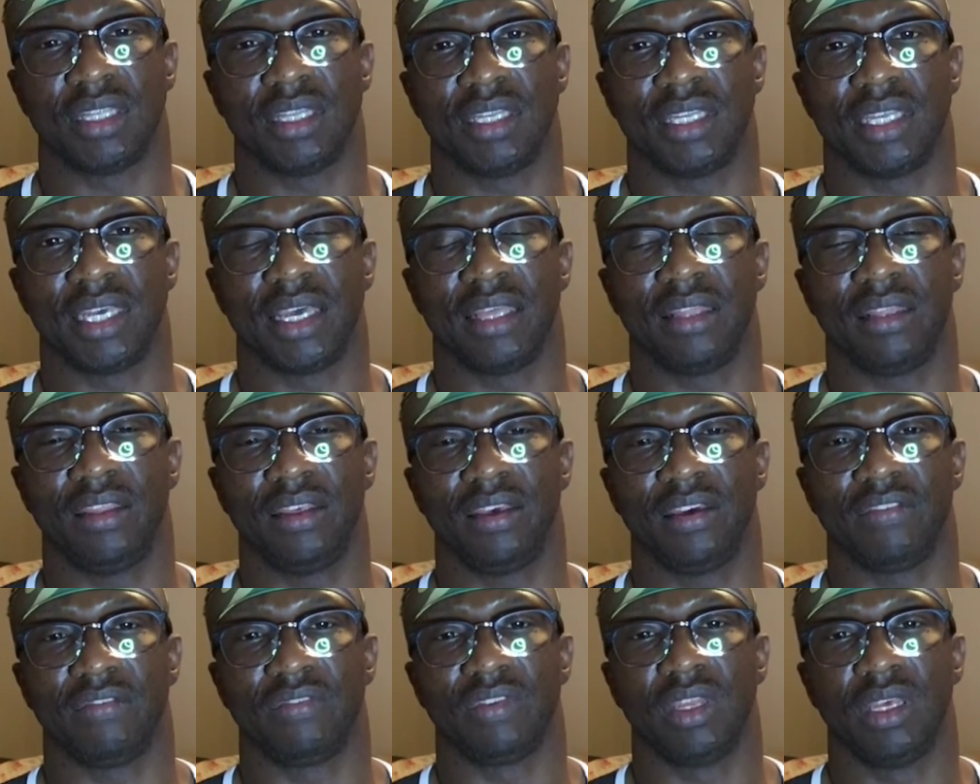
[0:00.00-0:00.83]

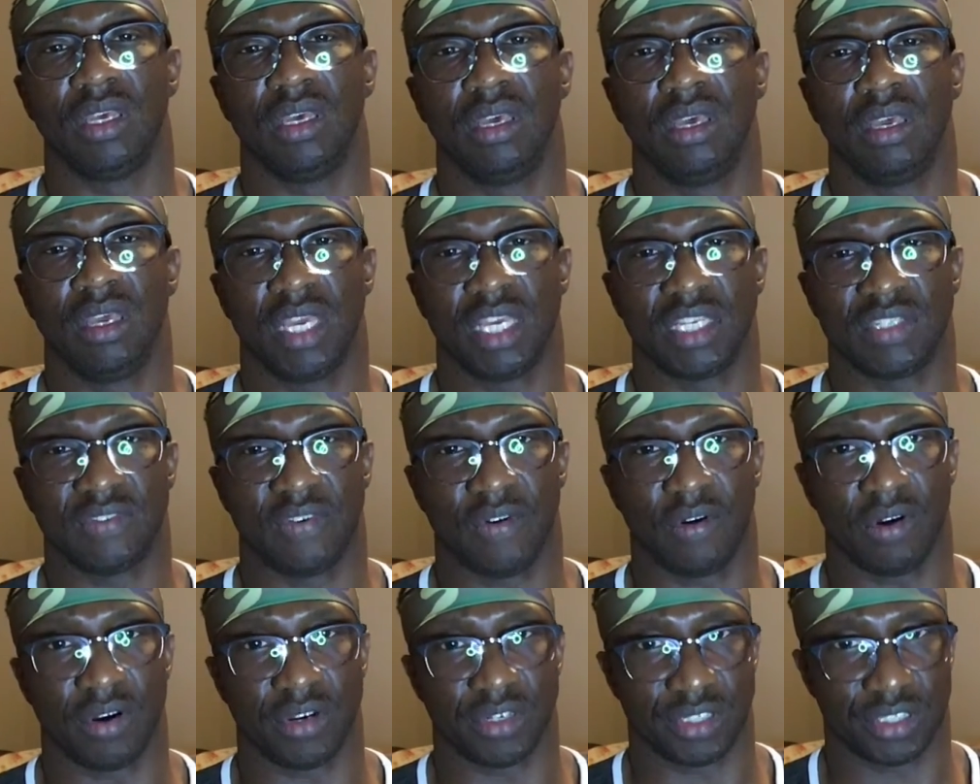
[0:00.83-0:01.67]
deadlift, as
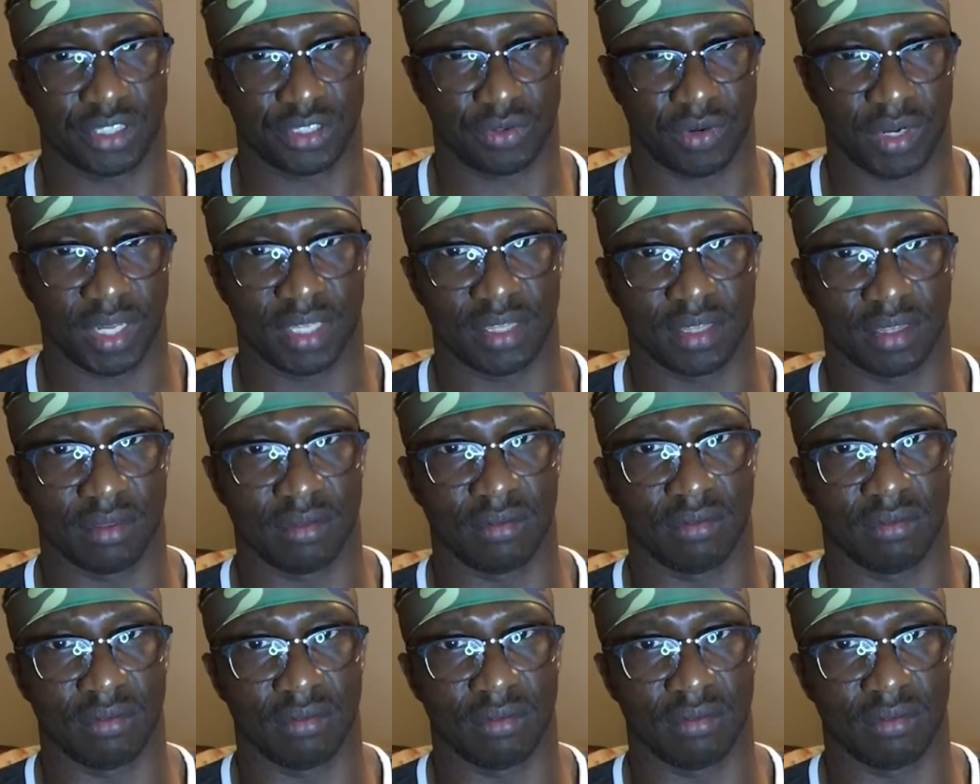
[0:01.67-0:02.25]
far as strength,